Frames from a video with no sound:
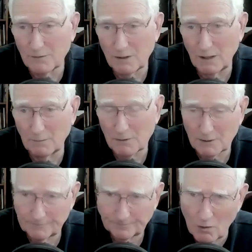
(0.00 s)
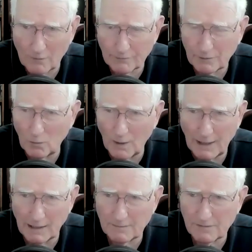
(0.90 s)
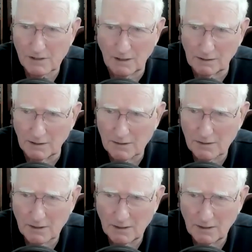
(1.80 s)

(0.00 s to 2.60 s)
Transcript: steps offer a way out of stuckness,